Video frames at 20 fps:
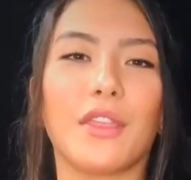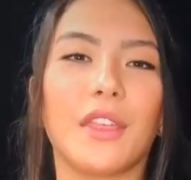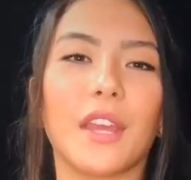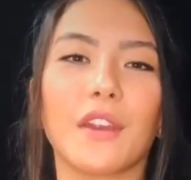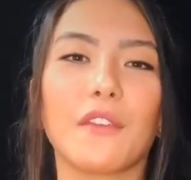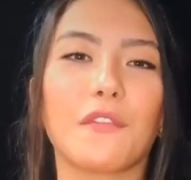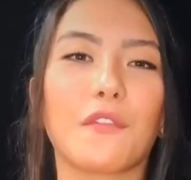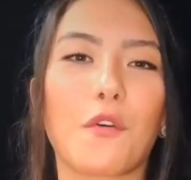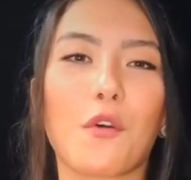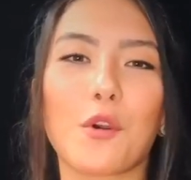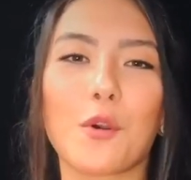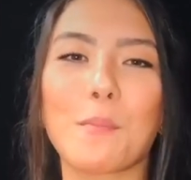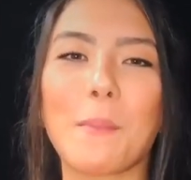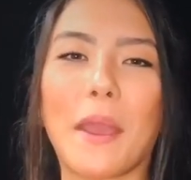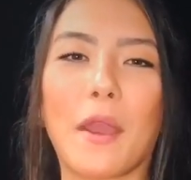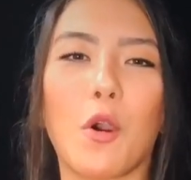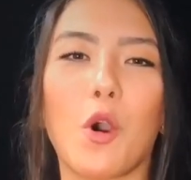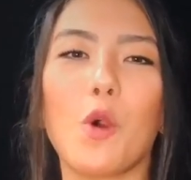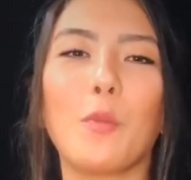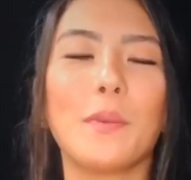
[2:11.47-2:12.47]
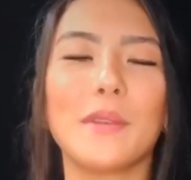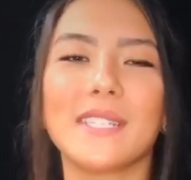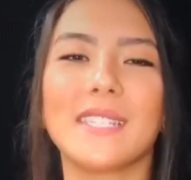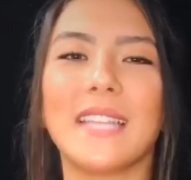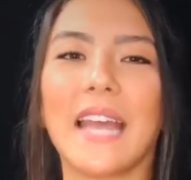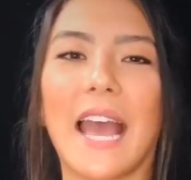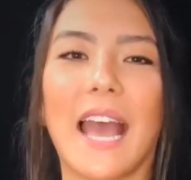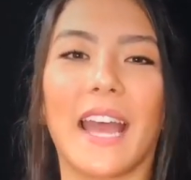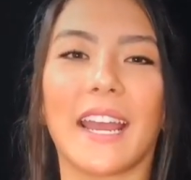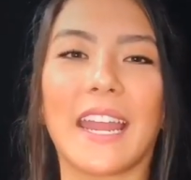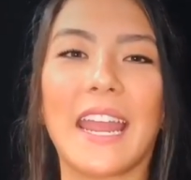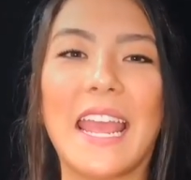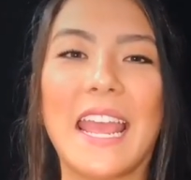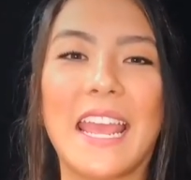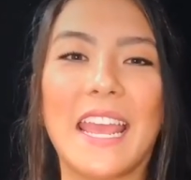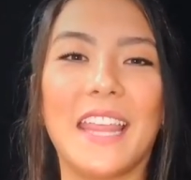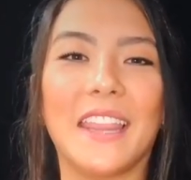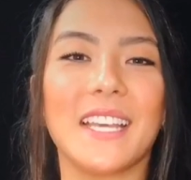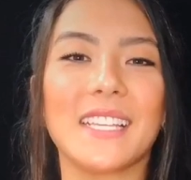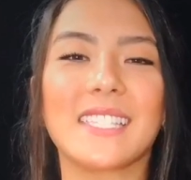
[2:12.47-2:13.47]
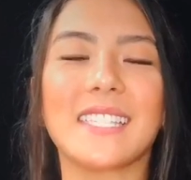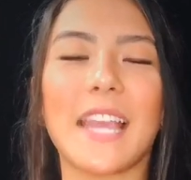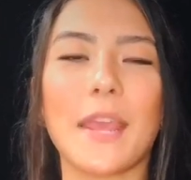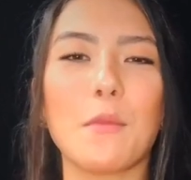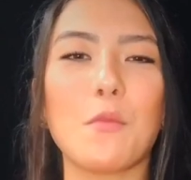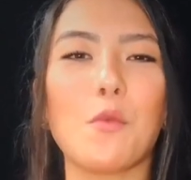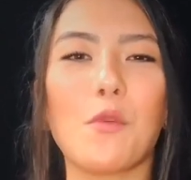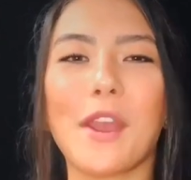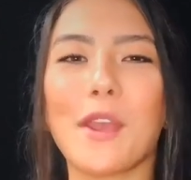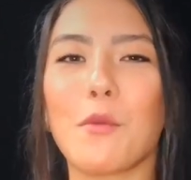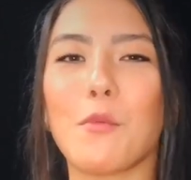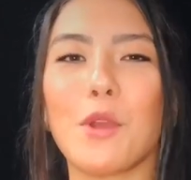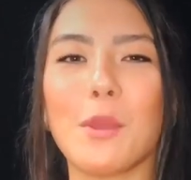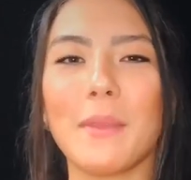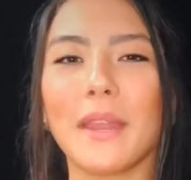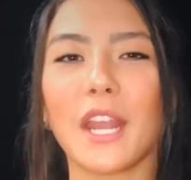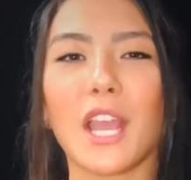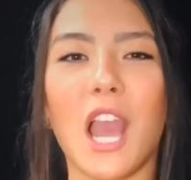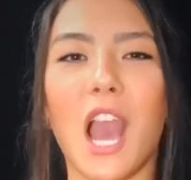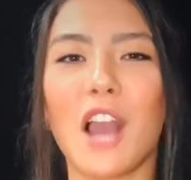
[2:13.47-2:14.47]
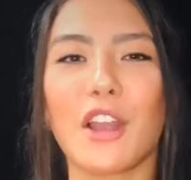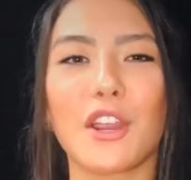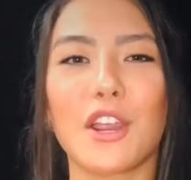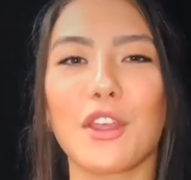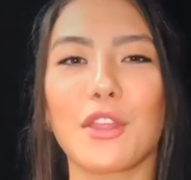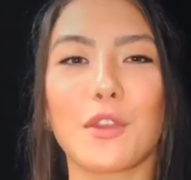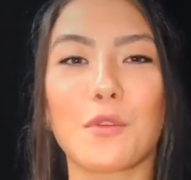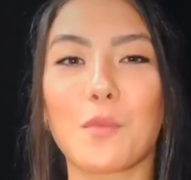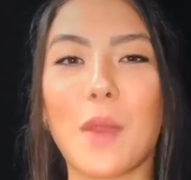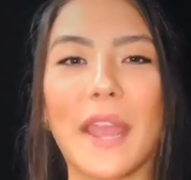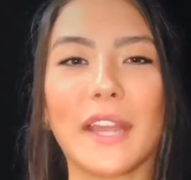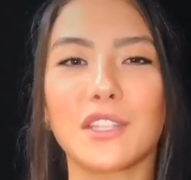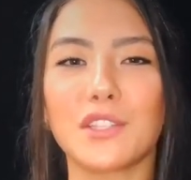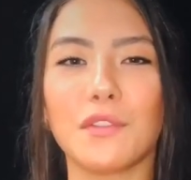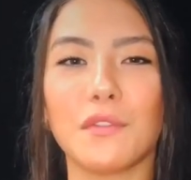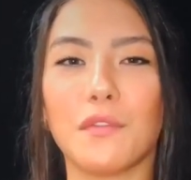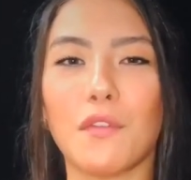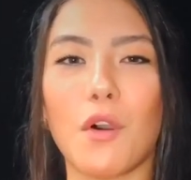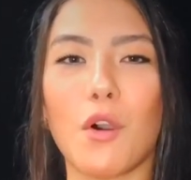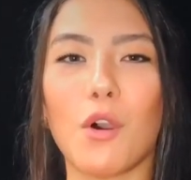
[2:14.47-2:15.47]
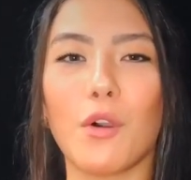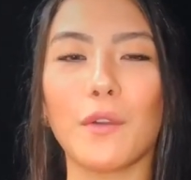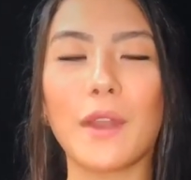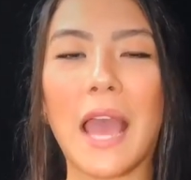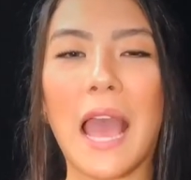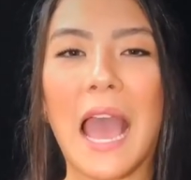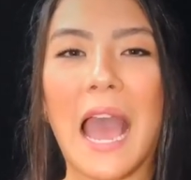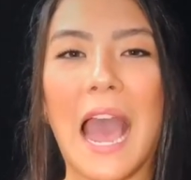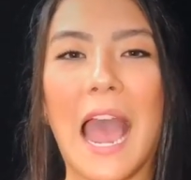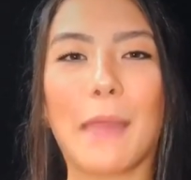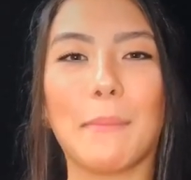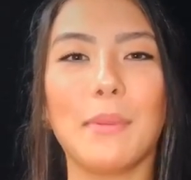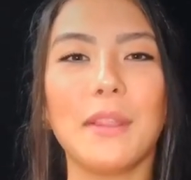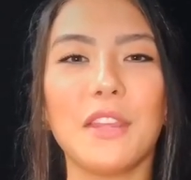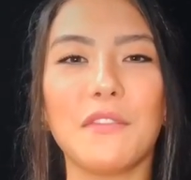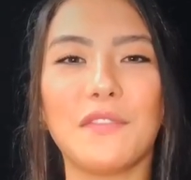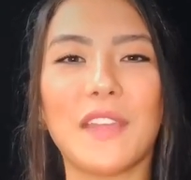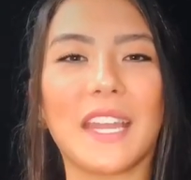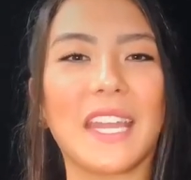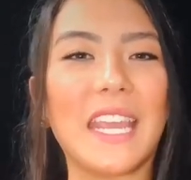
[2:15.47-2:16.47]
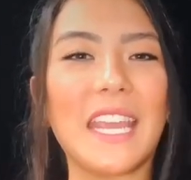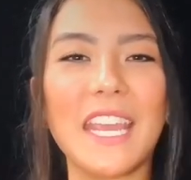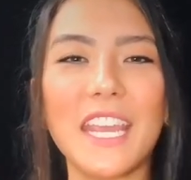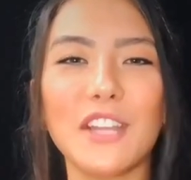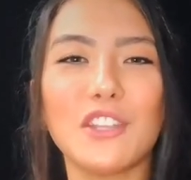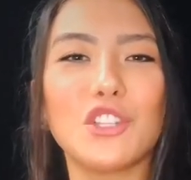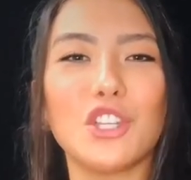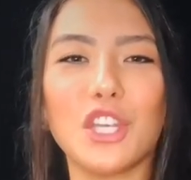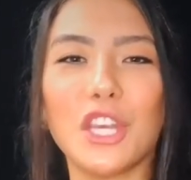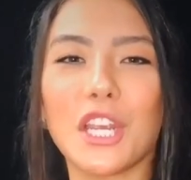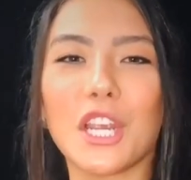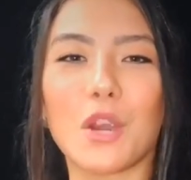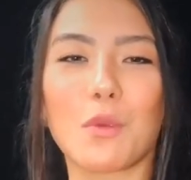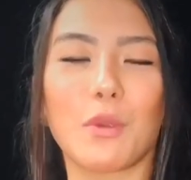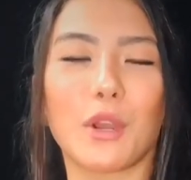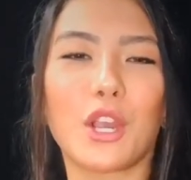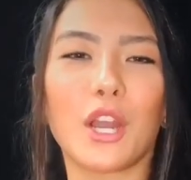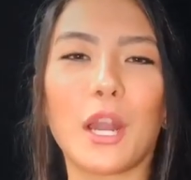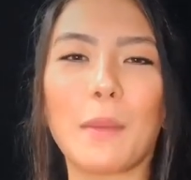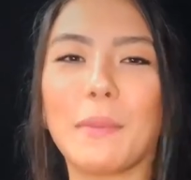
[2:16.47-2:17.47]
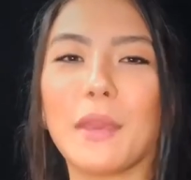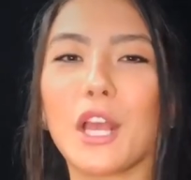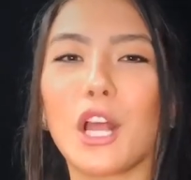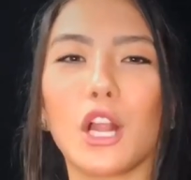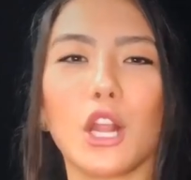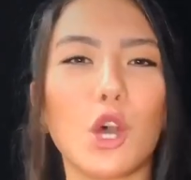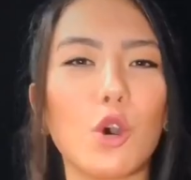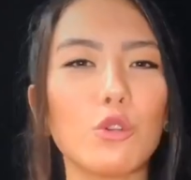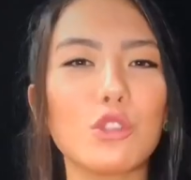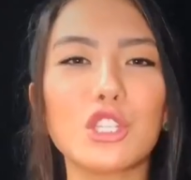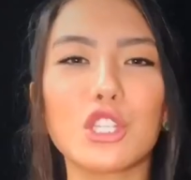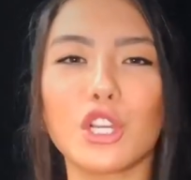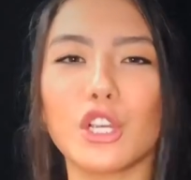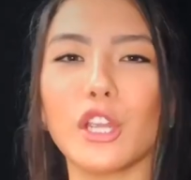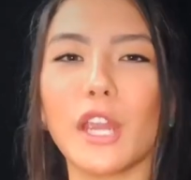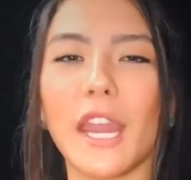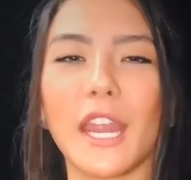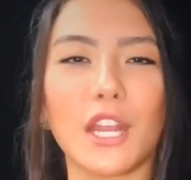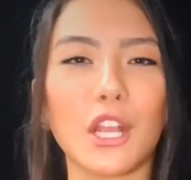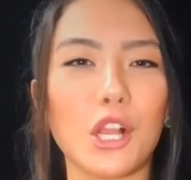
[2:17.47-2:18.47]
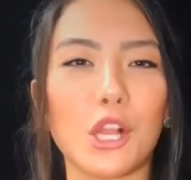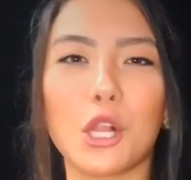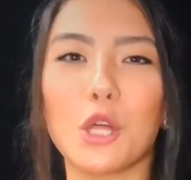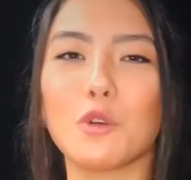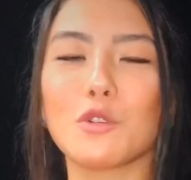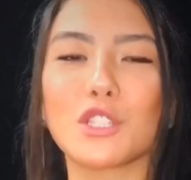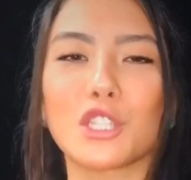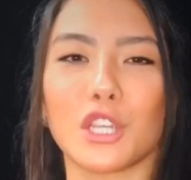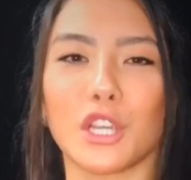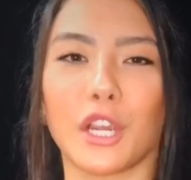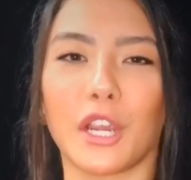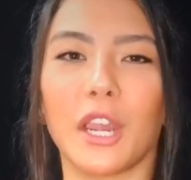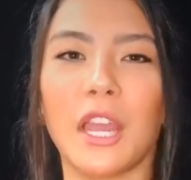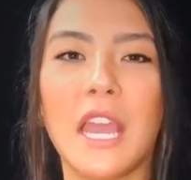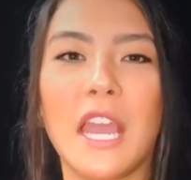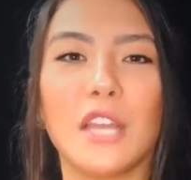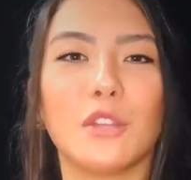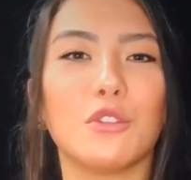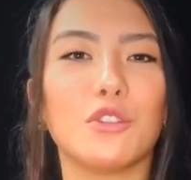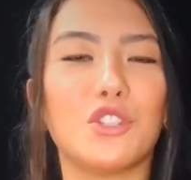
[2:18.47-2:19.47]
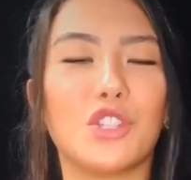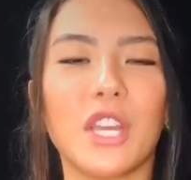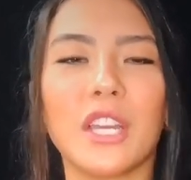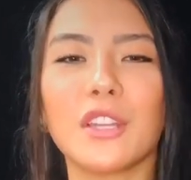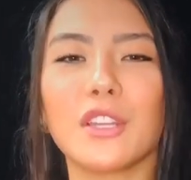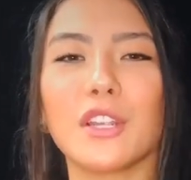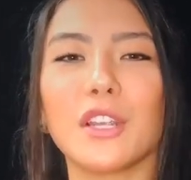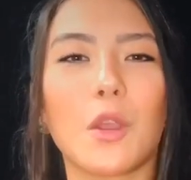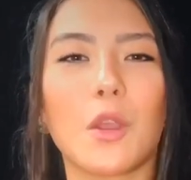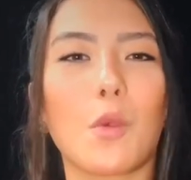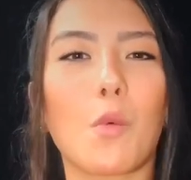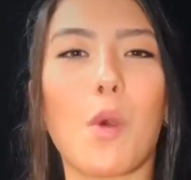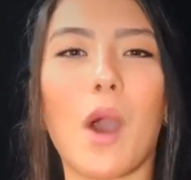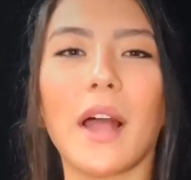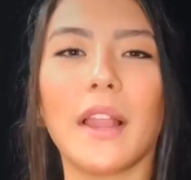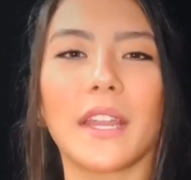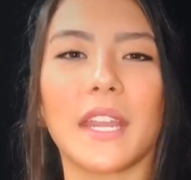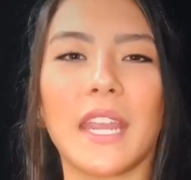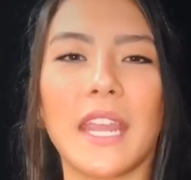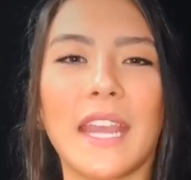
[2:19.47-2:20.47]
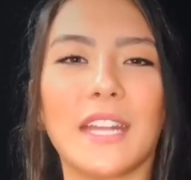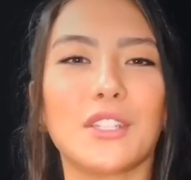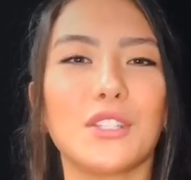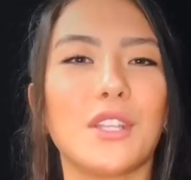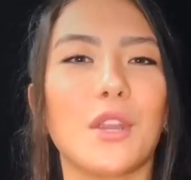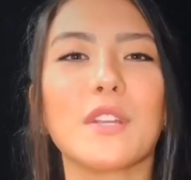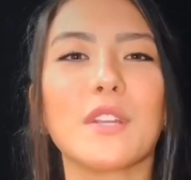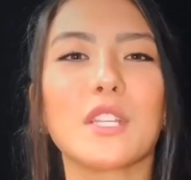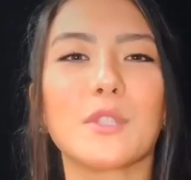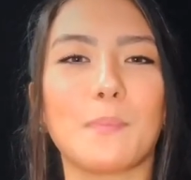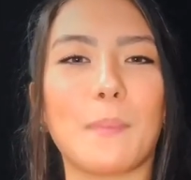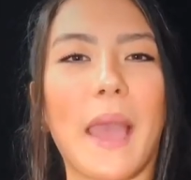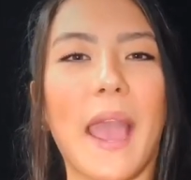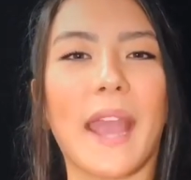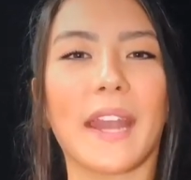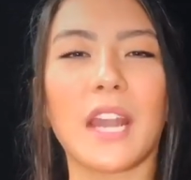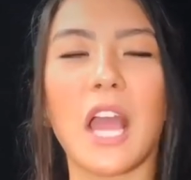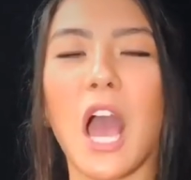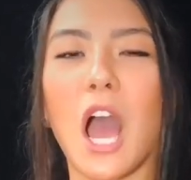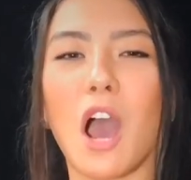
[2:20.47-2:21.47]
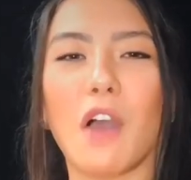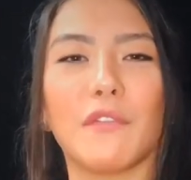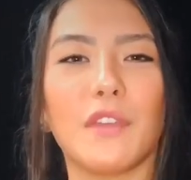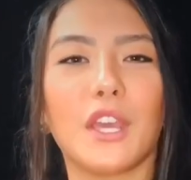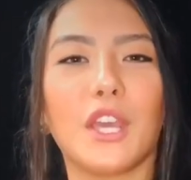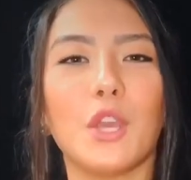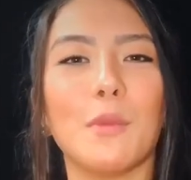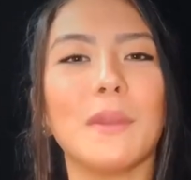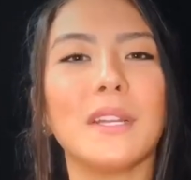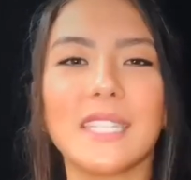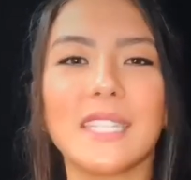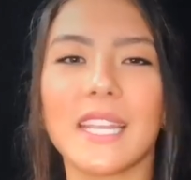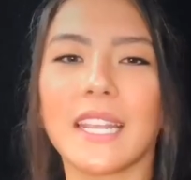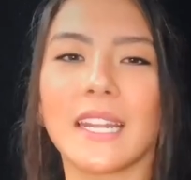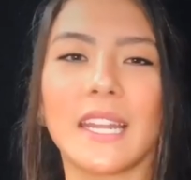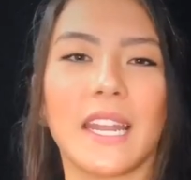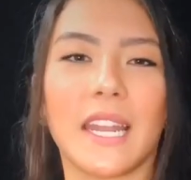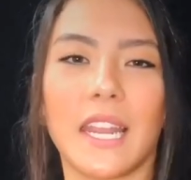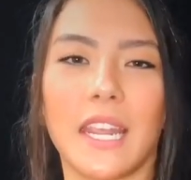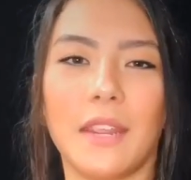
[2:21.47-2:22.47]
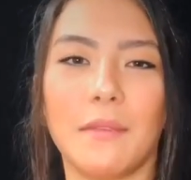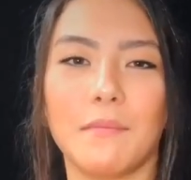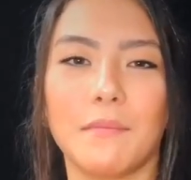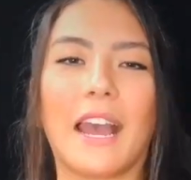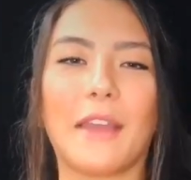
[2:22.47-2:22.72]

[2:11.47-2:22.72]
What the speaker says: Therefore, my hope is that, in the same way women conquer the right to vote, I believe that each year we're gonna be closer and closer to gender equality and to the respect of the human dignity.